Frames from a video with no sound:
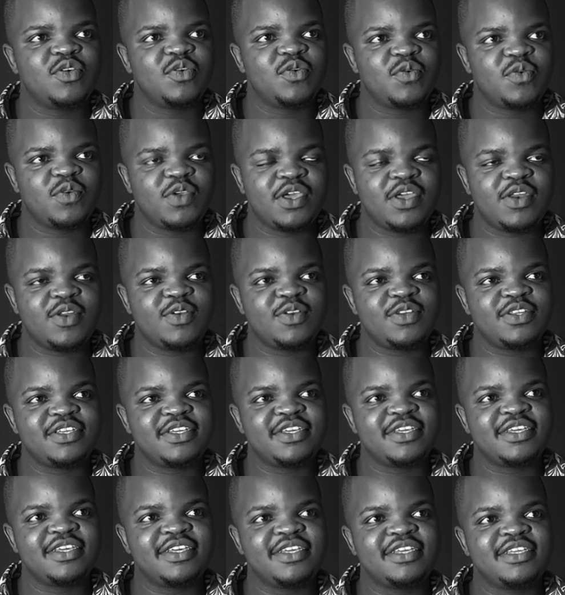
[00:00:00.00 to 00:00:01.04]
We are not
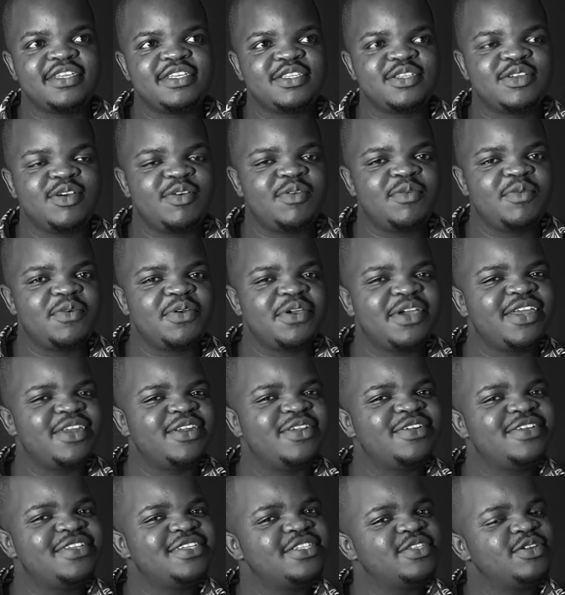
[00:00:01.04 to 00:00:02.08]
a so we are
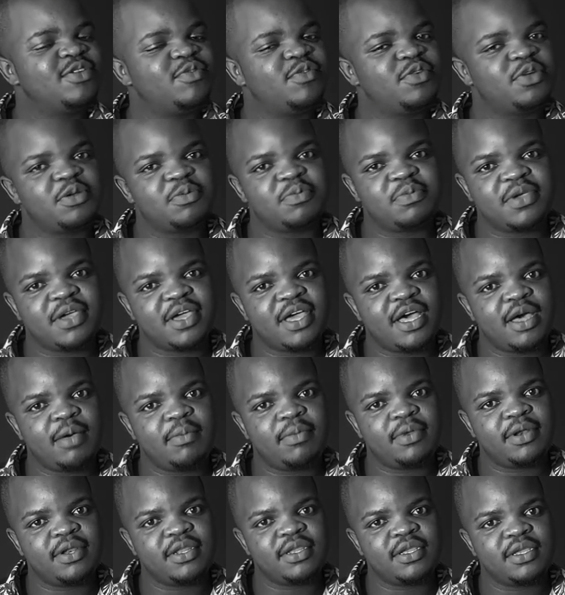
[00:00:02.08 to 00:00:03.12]
not a software repair
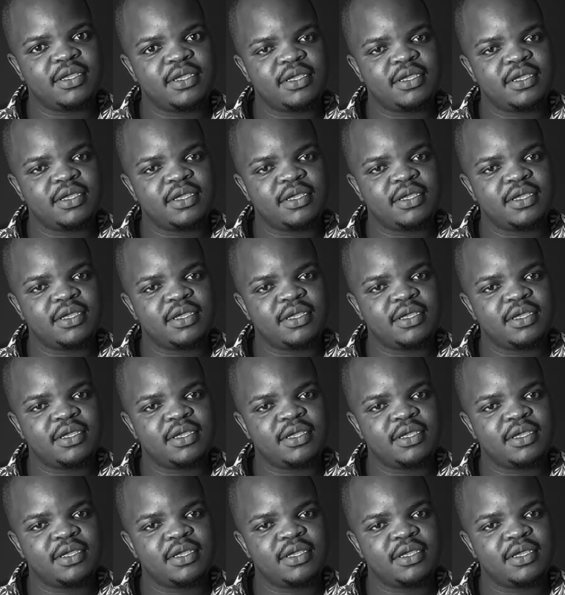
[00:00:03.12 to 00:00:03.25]
company,